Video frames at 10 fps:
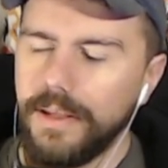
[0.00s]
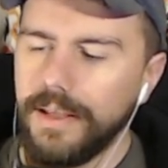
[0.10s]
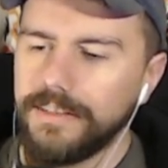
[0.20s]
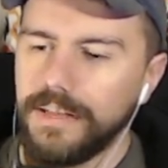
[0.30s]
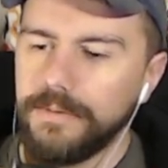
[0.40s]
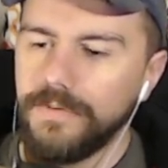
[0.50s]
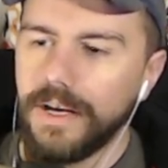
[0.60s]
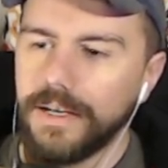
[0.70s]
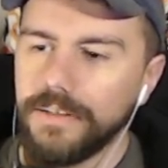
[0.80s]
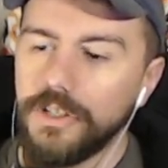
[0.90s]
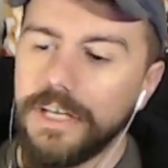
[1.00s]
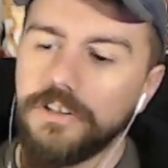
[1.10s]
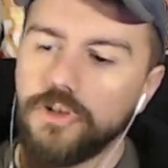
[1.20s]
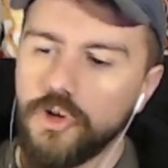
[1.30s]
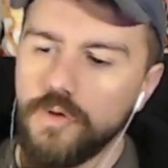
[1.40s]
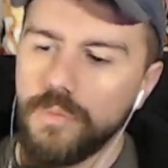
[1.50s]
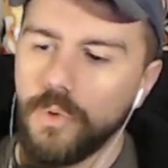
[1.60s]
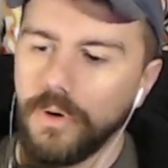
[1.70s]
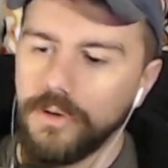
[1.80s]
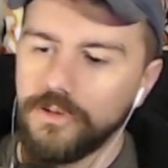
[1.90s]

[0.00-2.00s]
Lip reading: except you get 2 more.